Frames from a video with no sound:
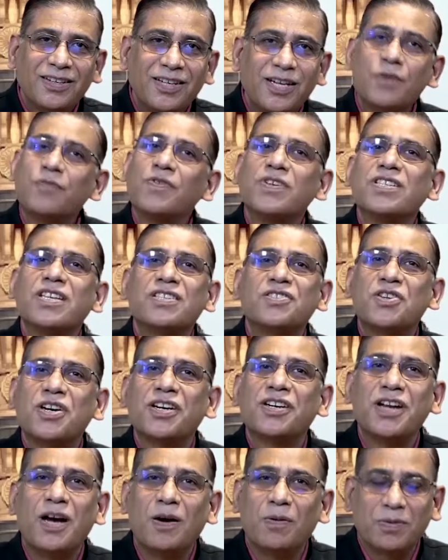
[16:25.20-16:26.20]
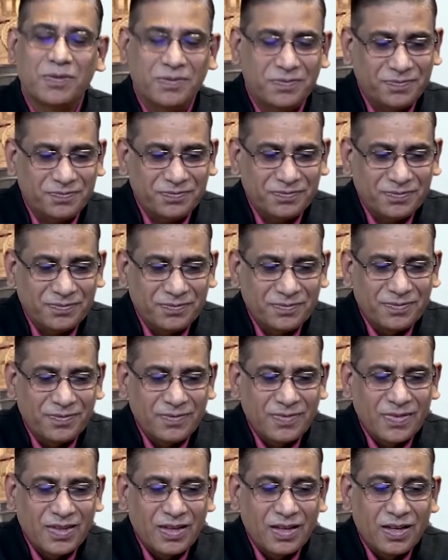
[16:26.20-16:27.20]
It was struck down.
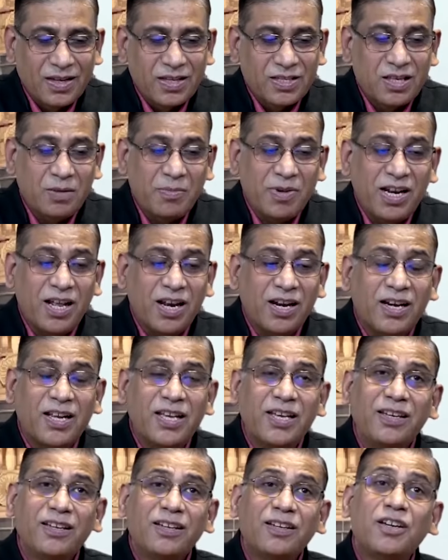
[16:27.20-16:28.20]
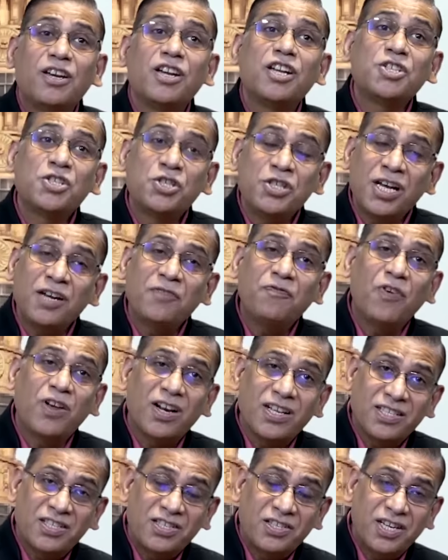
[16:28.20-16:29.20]
Similarly, Christian,
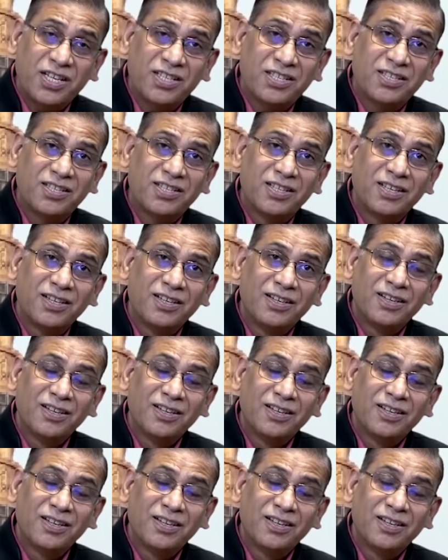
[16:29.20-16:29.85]
for instance,